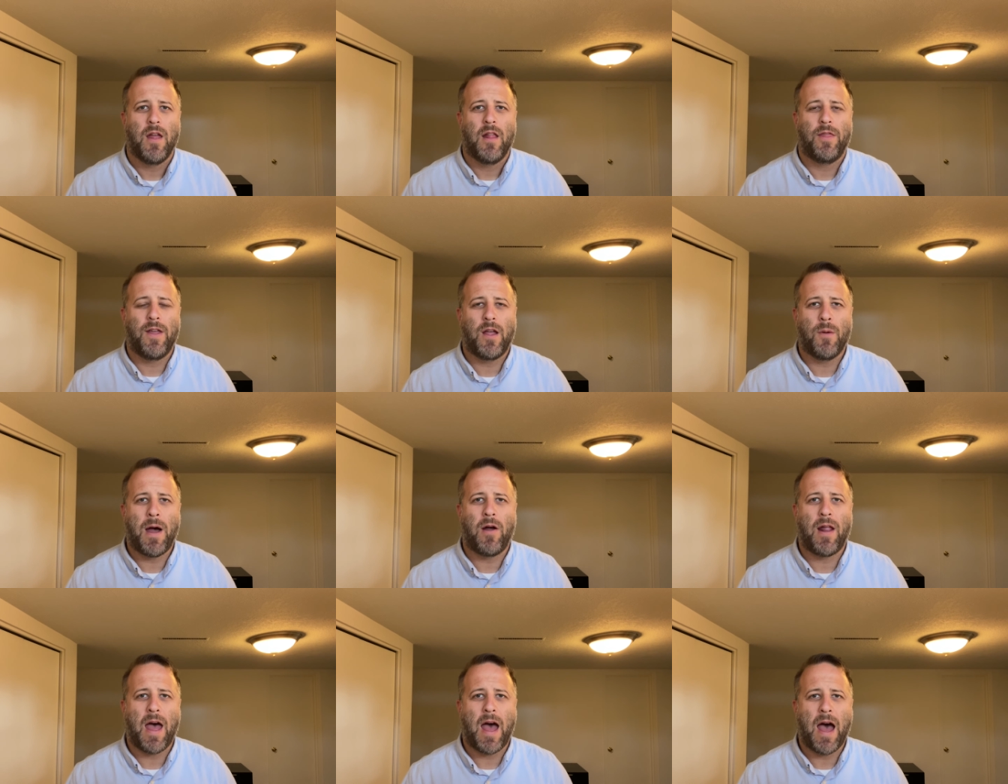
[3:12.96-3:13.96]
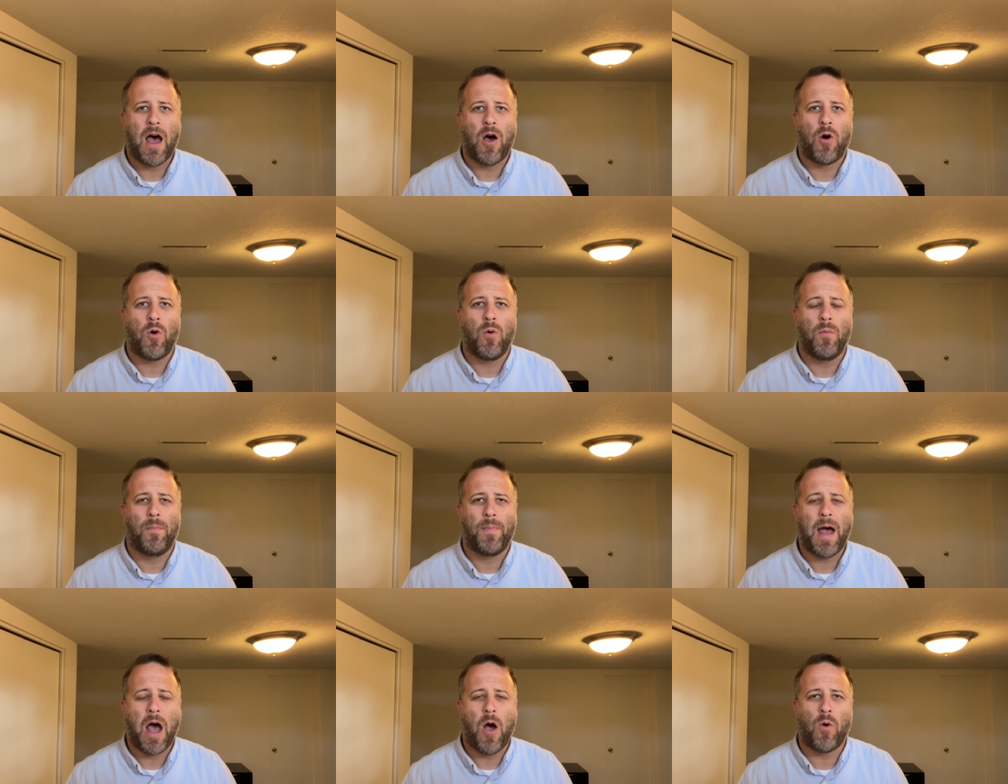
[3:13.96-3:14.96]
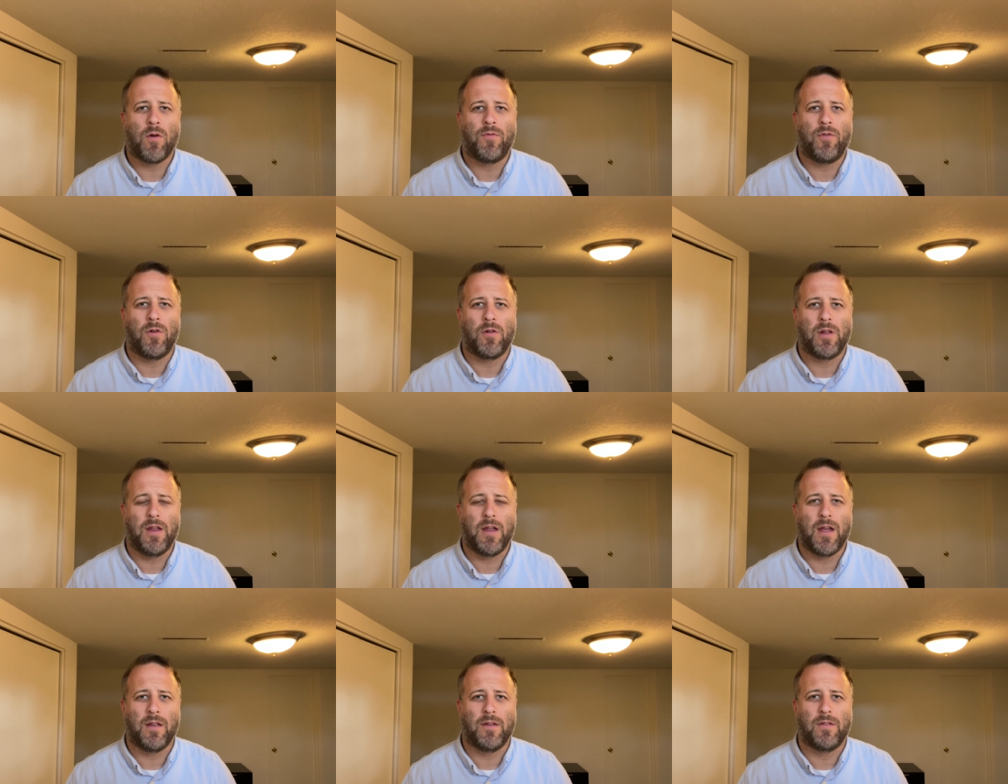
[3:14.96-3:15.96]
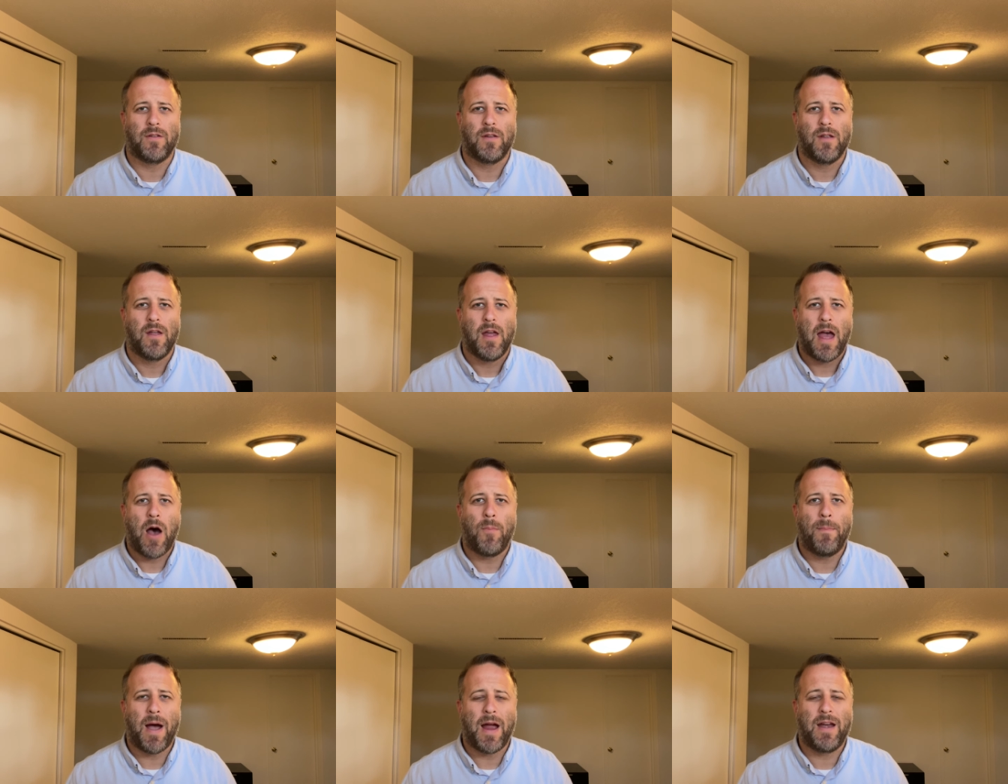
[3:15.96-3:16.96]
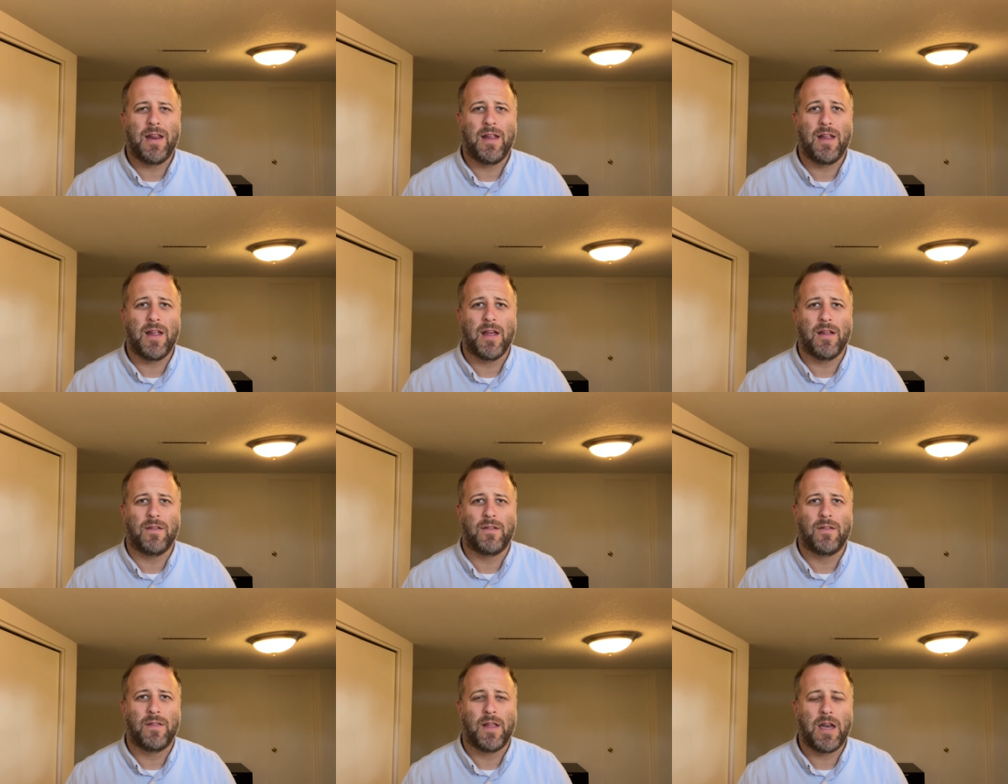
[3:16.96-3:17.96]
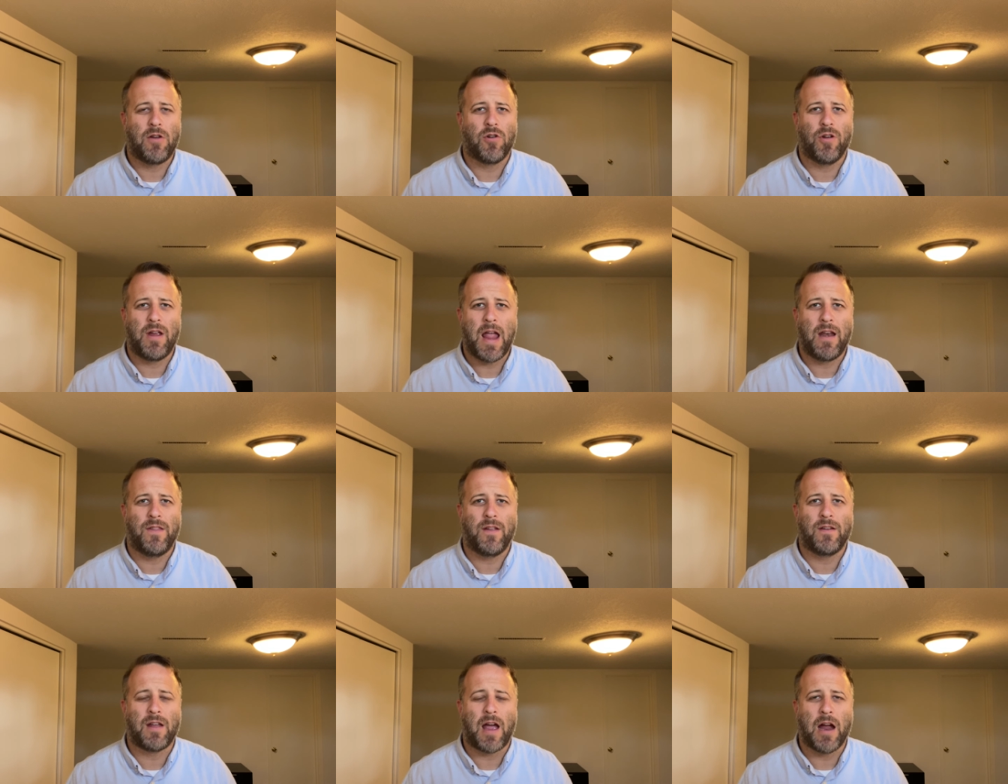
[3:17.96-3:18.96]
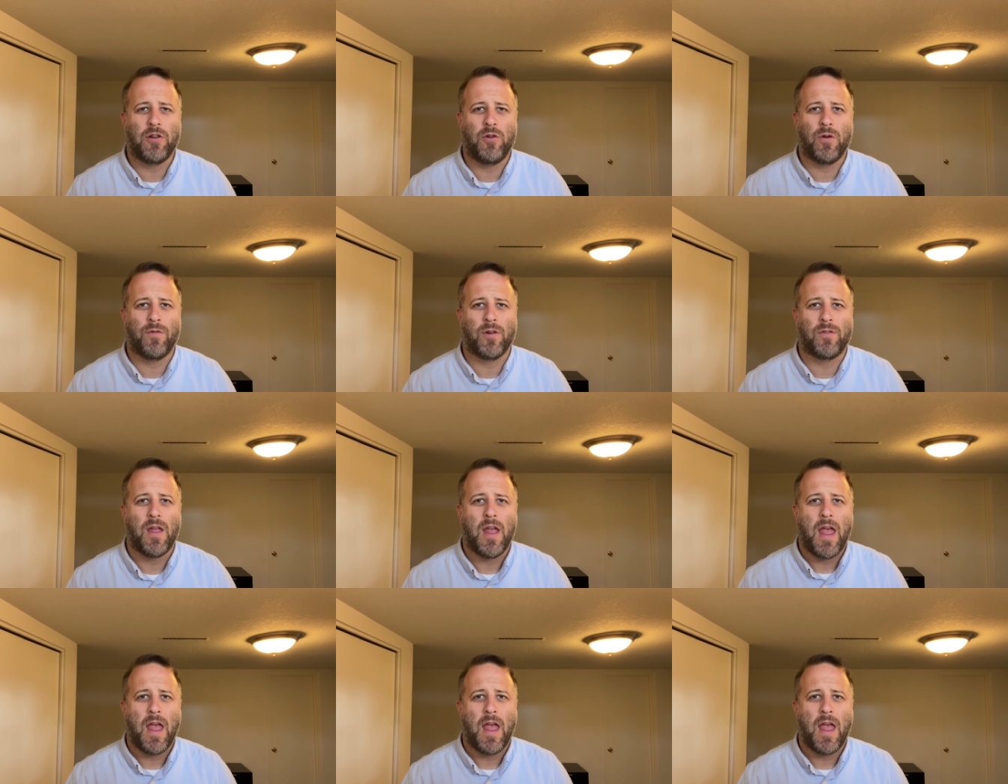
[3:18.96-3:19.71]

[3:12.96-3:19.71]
think about how powerful he is, how mighty he is, that he created the entire universe.